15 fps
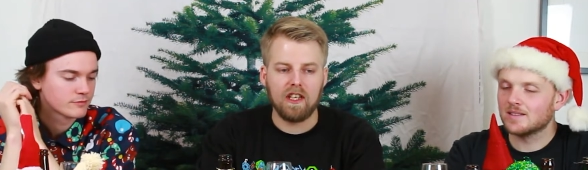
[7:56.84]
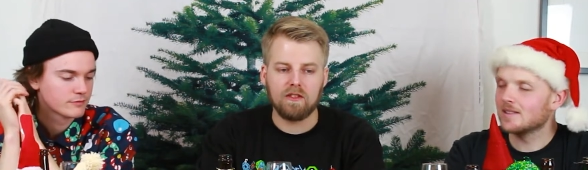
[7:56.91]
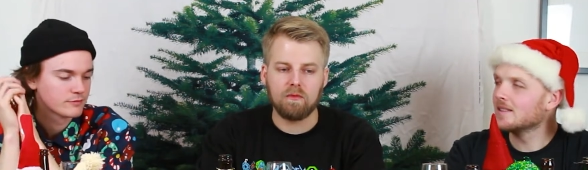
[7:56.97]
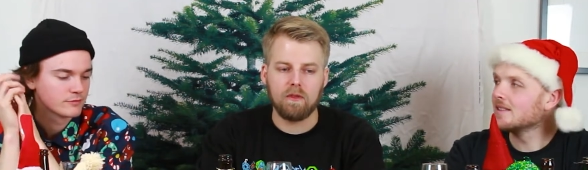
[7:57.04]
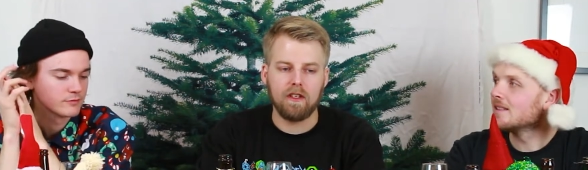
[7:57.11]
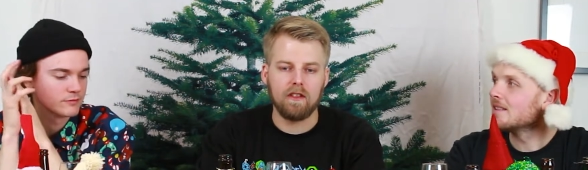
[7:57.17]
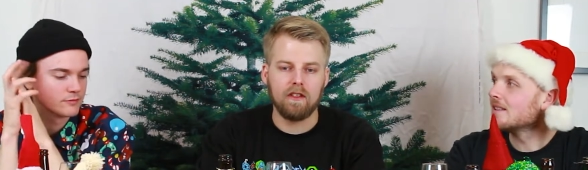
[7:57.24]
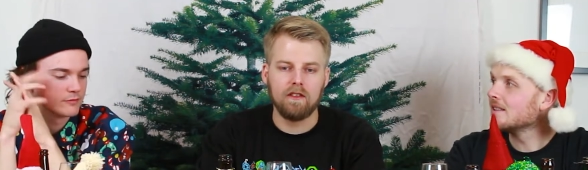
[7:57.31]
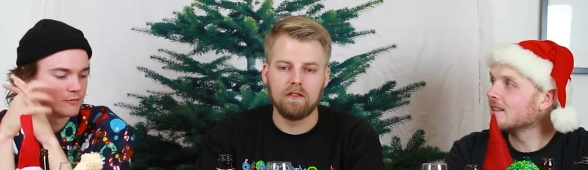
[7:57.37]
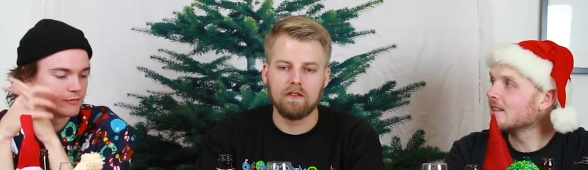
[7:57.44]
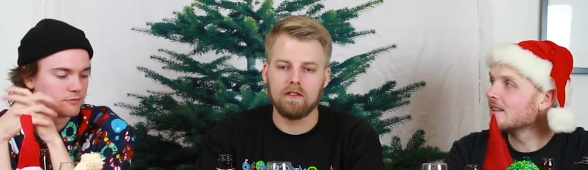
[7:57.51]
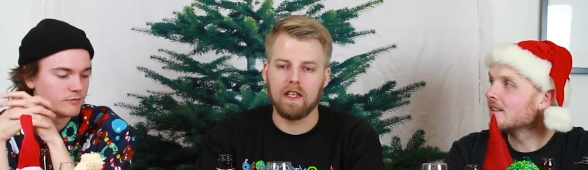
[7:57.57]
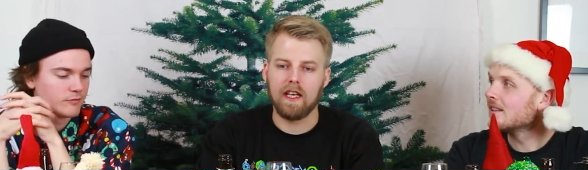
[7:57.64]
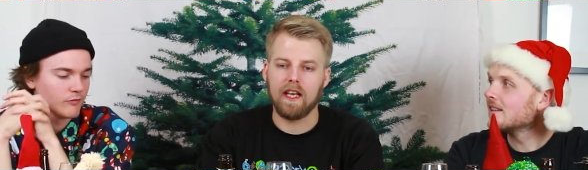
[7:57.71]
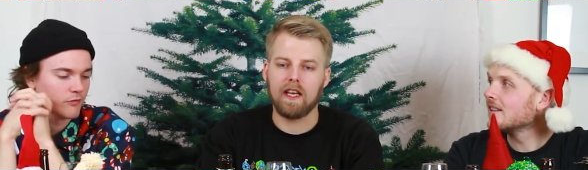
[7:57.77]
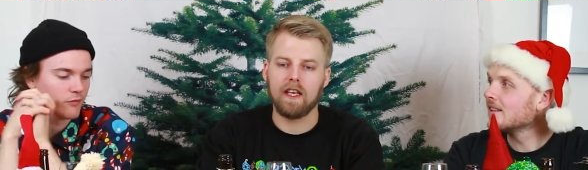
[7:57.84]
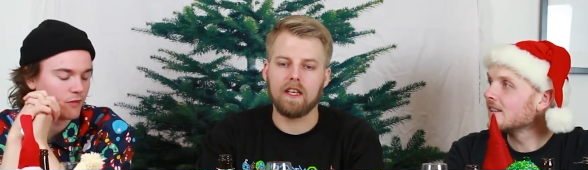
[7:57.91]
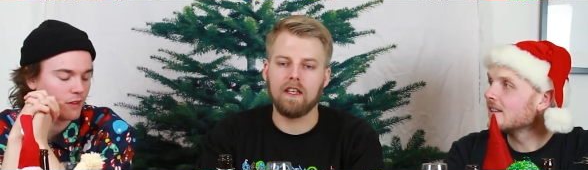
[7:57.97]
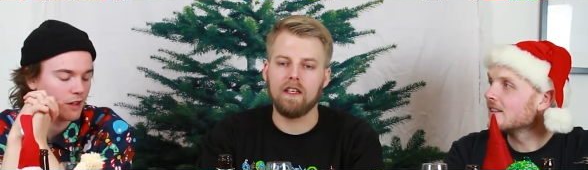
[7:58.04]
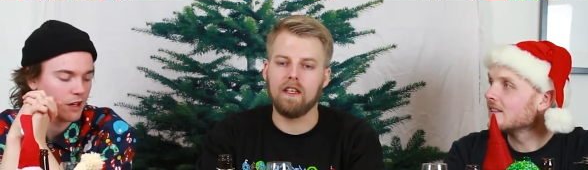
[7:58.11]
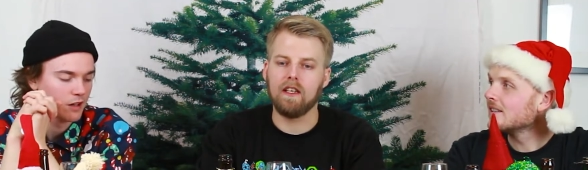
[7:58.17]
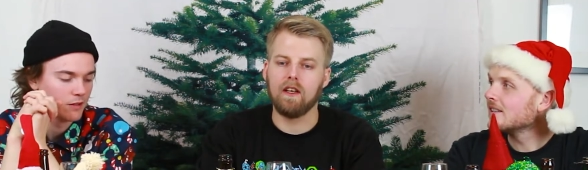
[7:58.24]
Speaker 1: as well, like
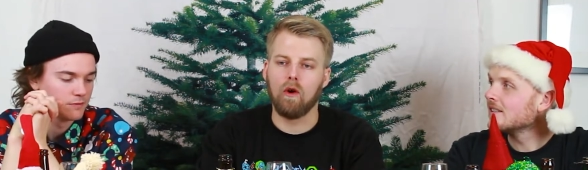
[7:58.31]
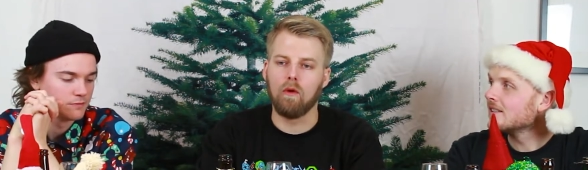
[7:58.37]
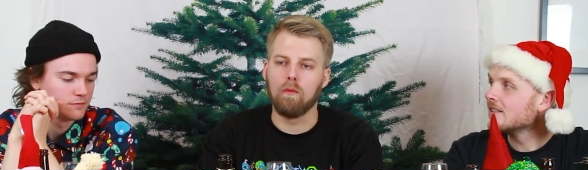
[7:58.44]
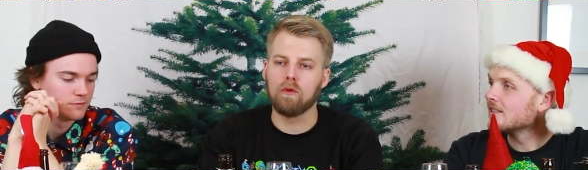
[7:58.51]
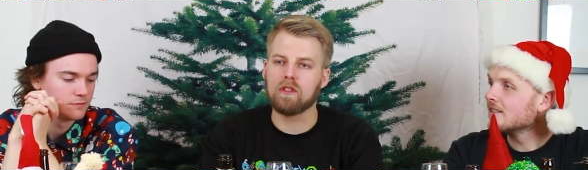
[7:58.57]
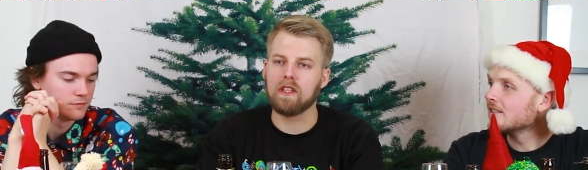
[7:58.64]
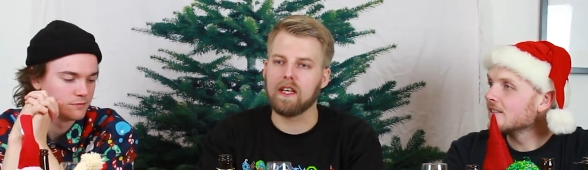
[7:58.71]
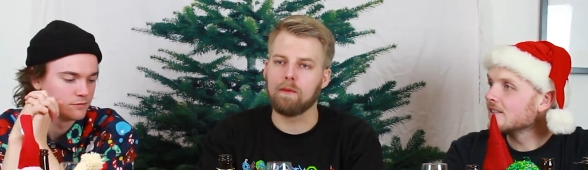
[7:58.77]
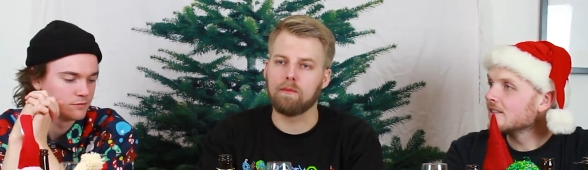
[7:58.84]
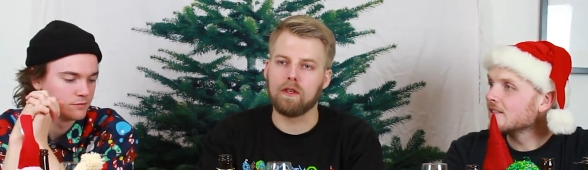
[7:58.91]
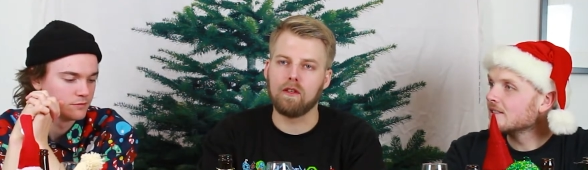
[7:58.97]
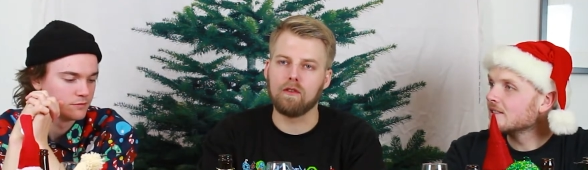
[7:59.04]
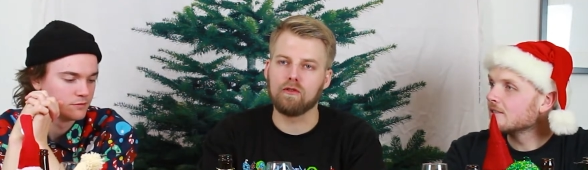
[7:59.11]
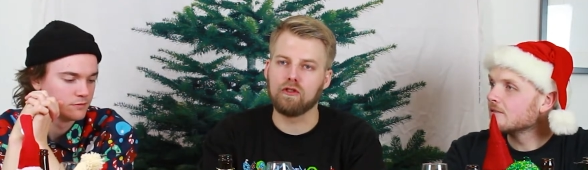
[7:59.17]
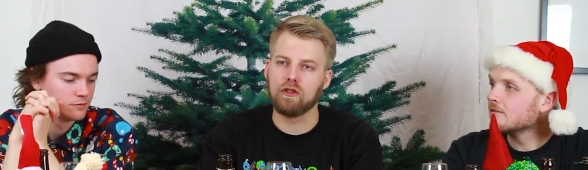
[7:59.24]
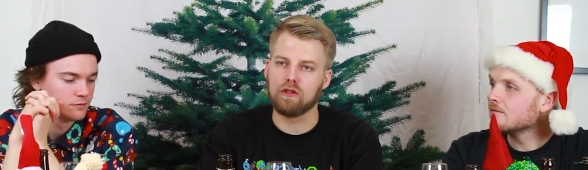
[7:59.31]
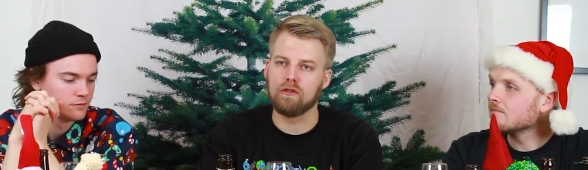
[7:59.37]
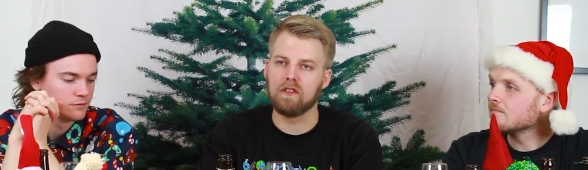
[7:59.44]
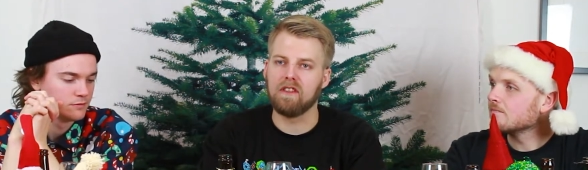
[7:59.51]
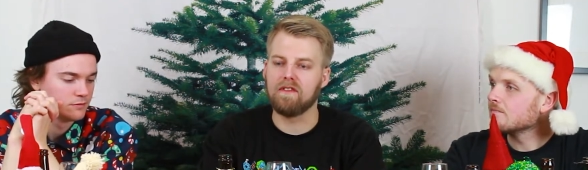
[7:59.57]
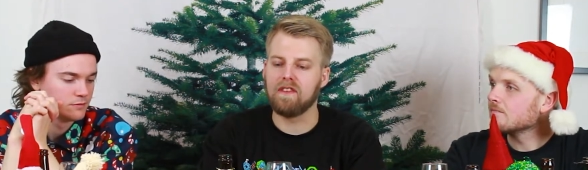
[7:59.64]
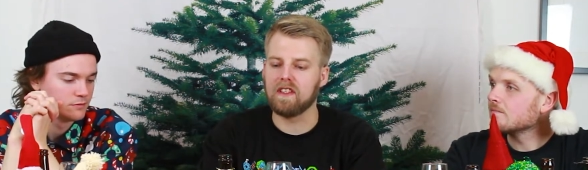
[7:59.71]
almost like a brown
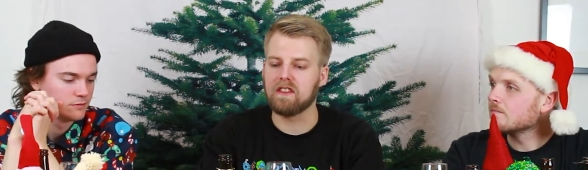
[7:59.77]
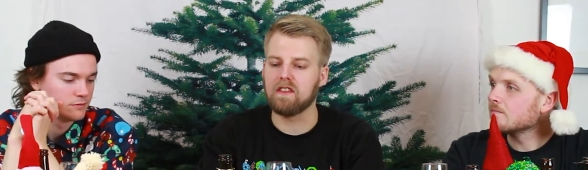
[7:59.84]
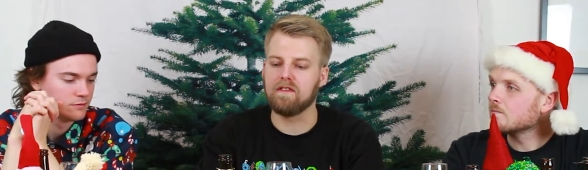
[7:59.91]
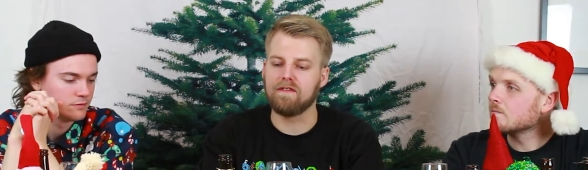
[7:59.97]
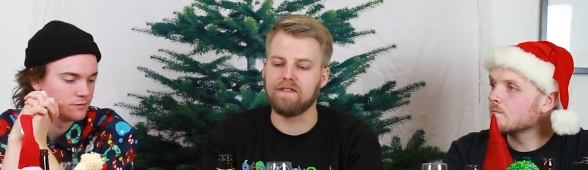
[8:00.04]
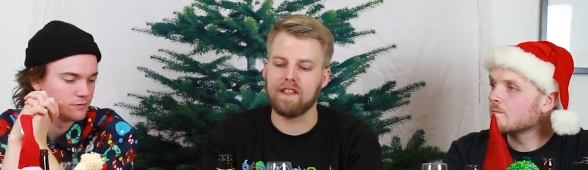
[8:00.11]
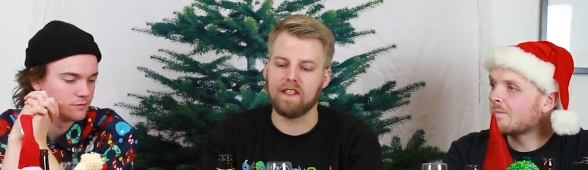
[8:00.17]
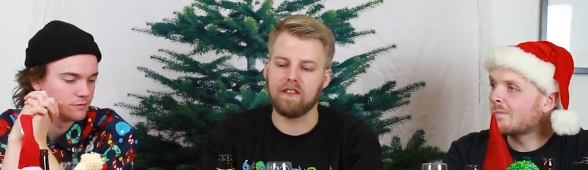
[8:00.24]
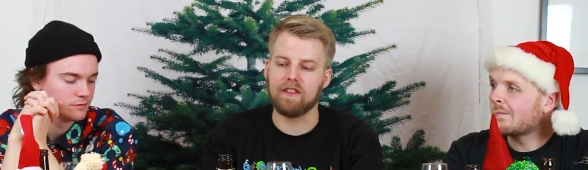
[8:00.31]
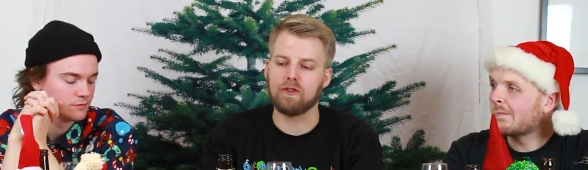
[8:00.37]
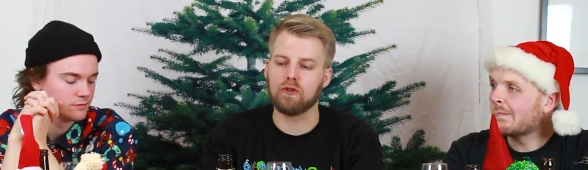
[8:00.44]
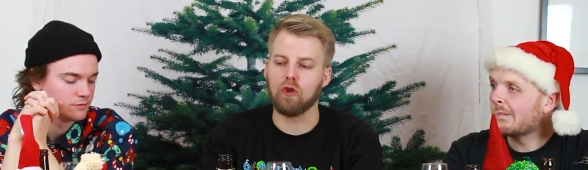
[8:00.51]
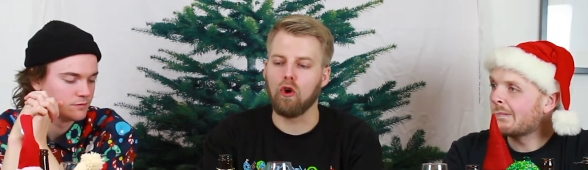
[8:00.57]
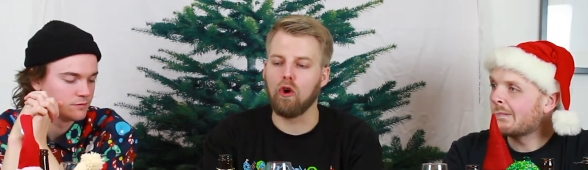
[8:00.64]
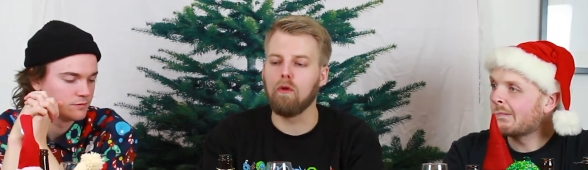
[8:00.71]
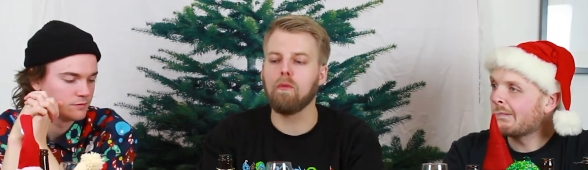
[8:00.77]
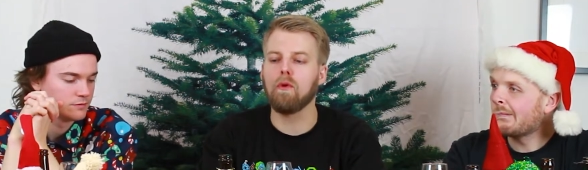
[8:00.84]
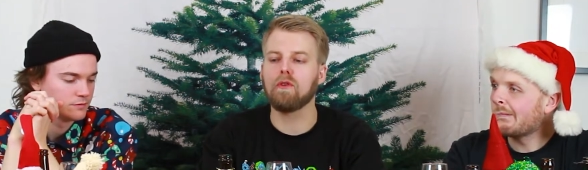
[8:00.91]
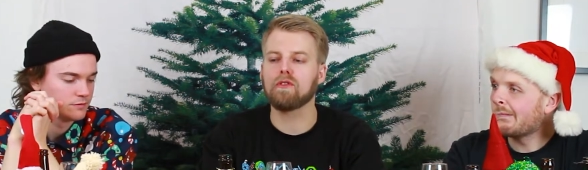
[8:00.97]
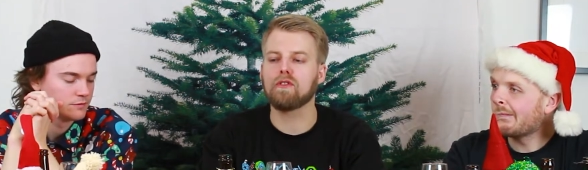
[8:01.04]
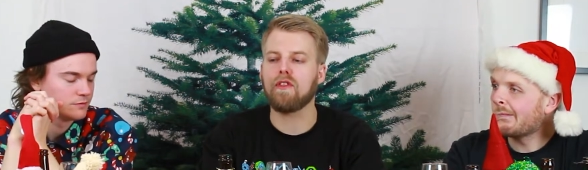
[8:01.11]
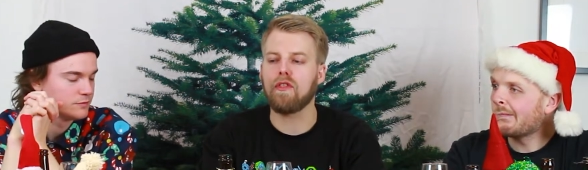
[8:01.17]
sugary festive fare. There's almost